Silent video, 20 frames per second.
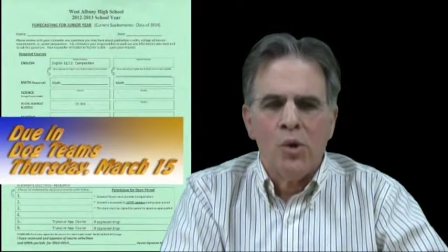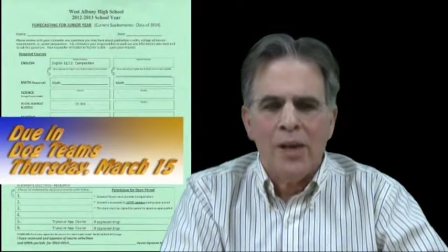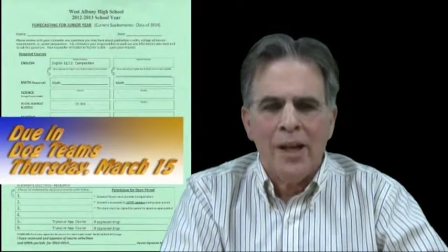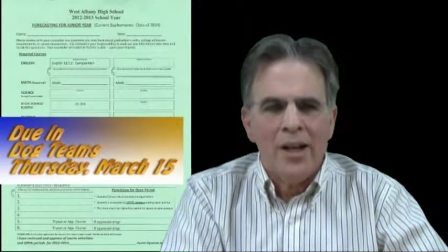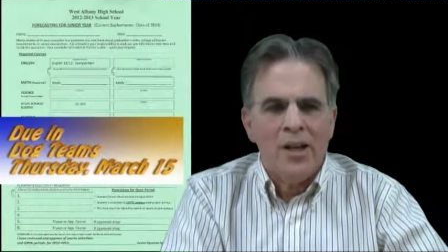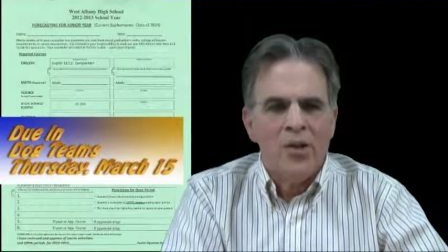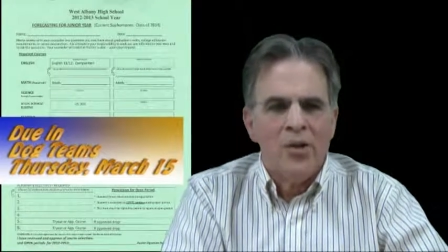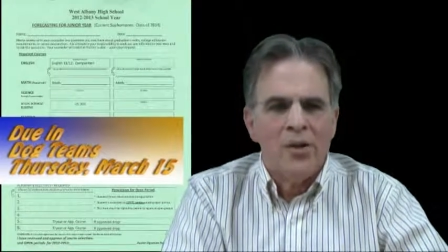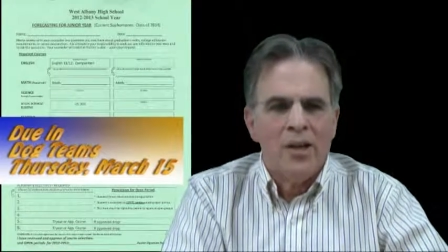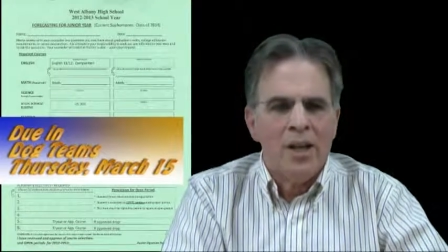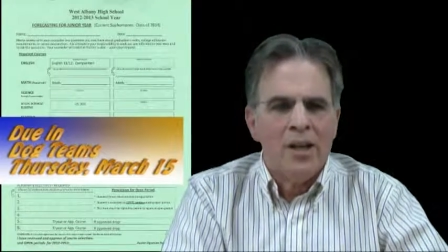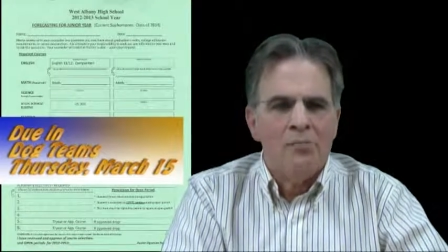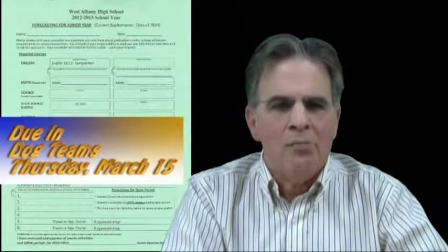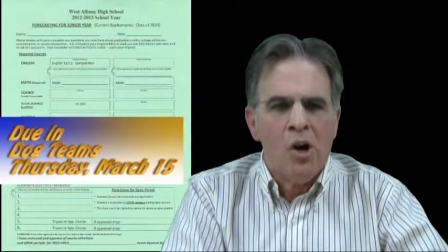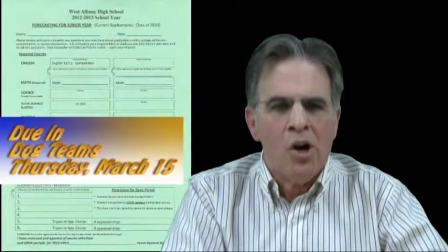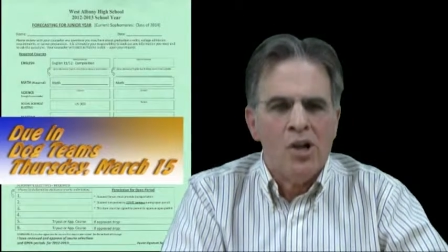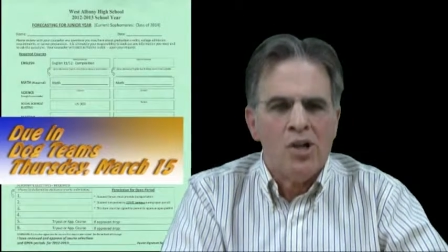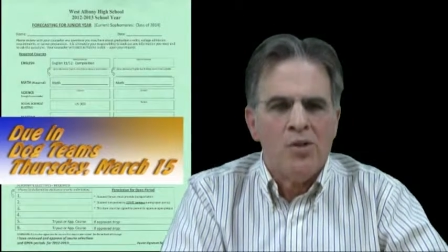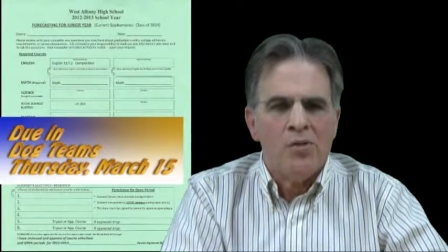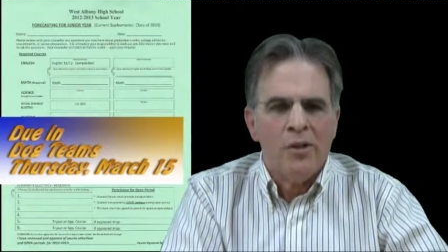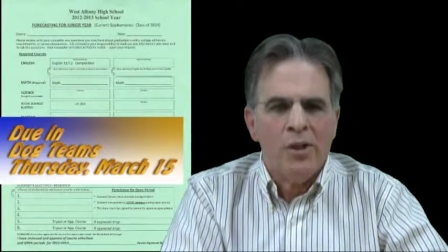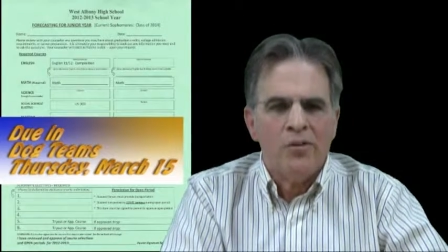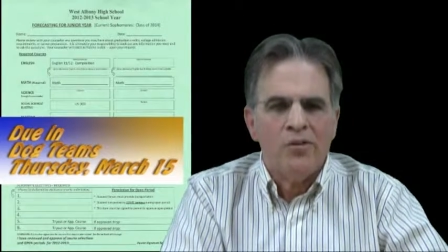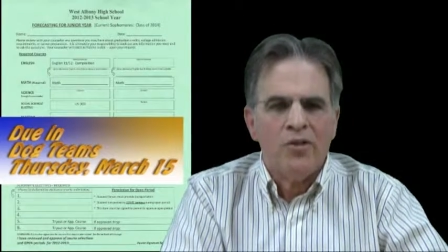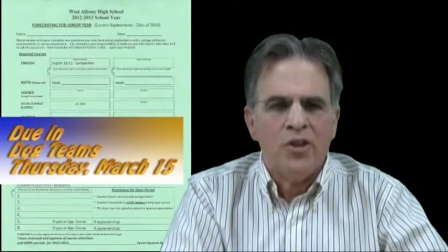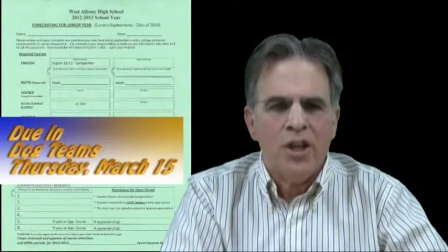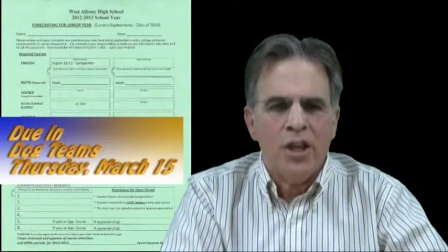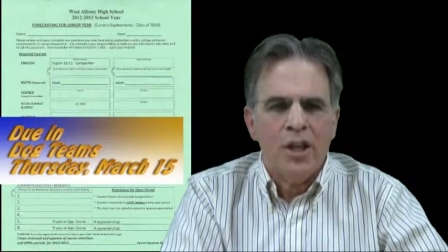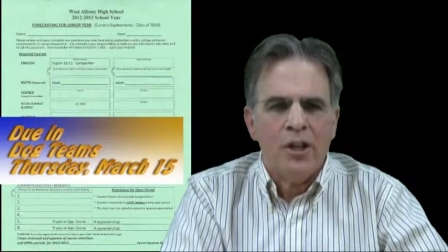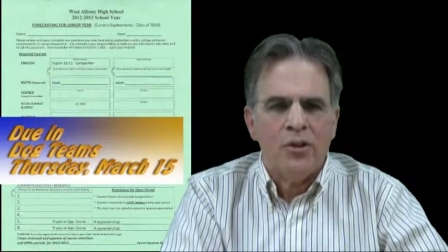later than March
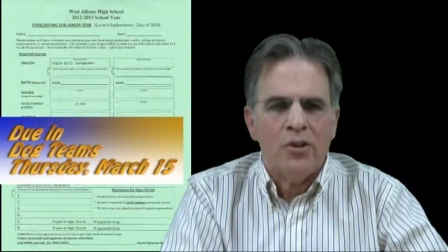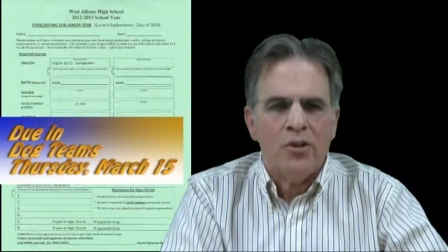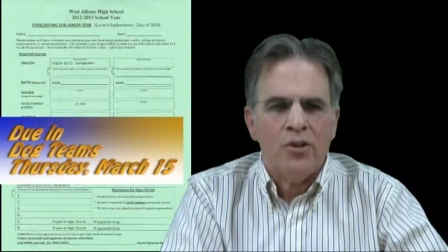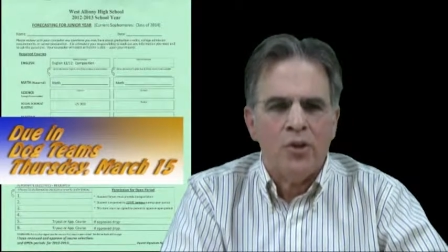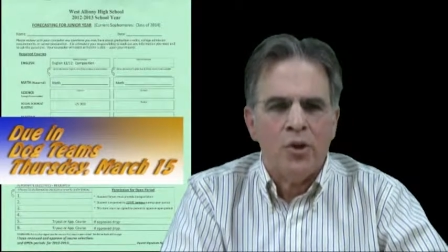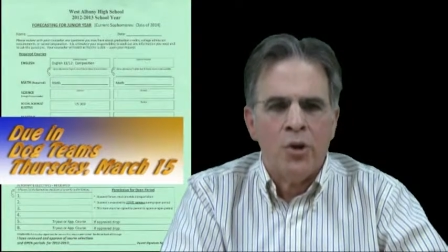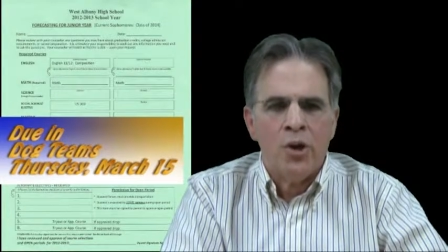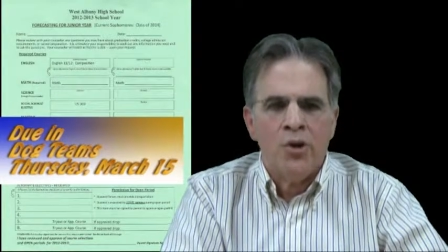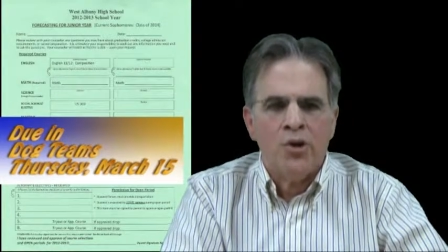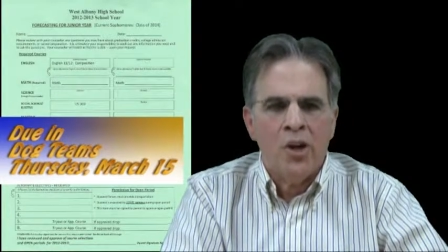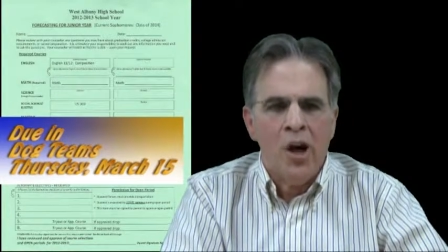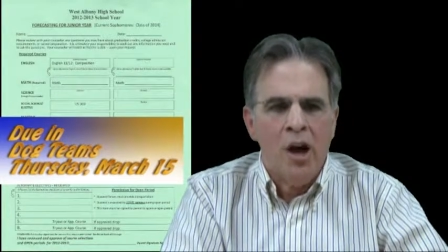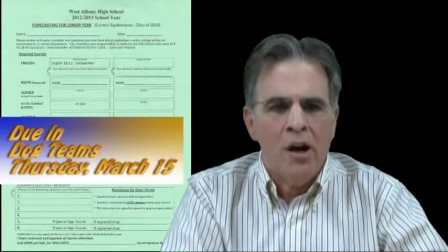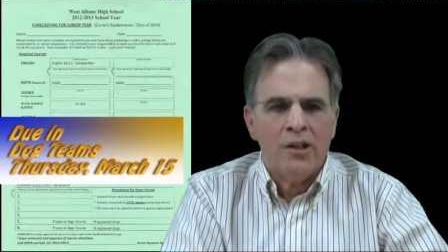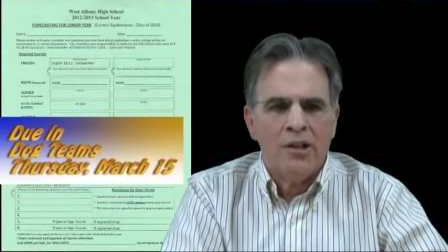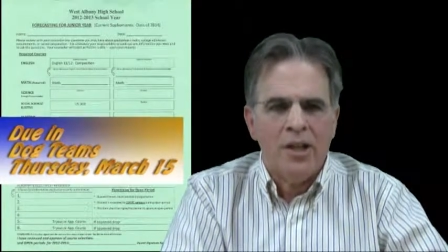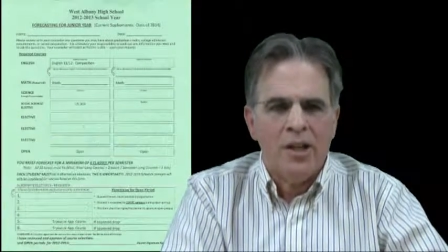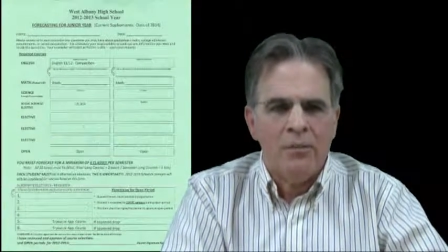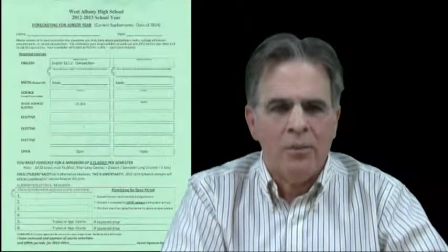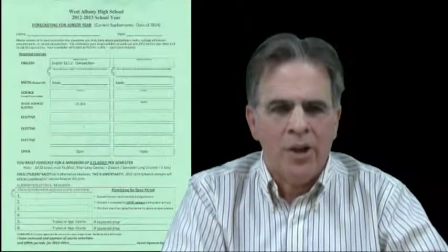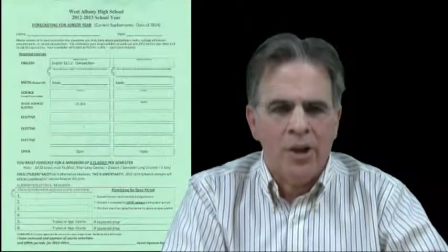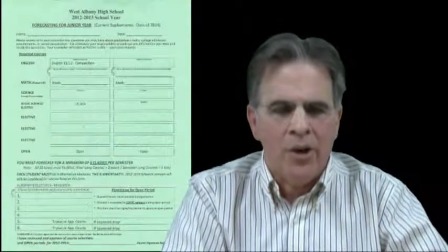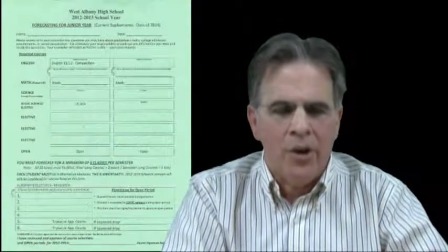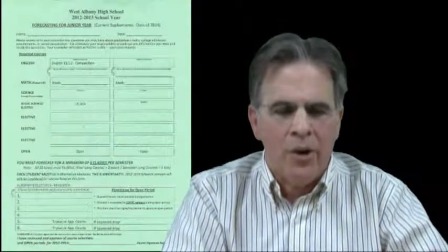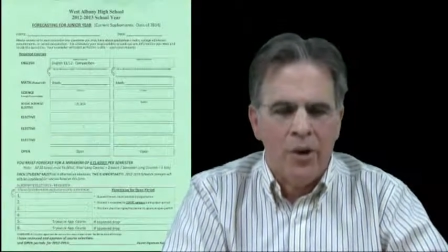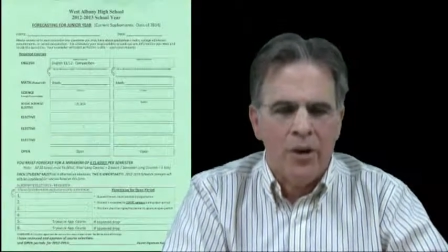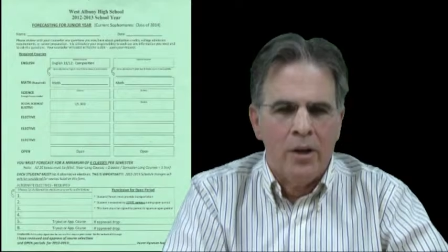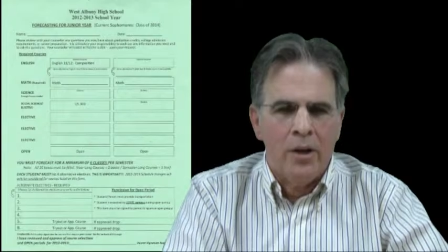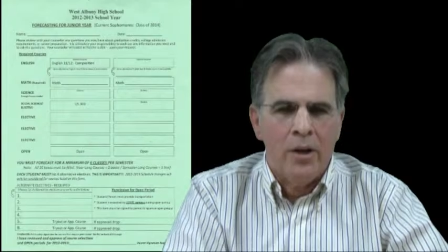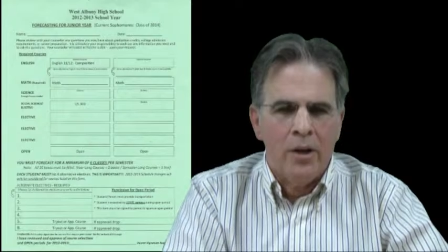15th to your dog team
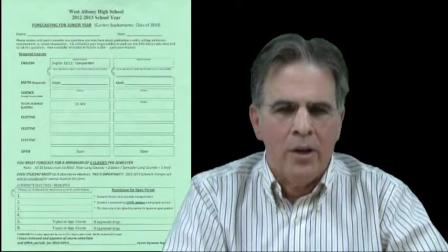leader.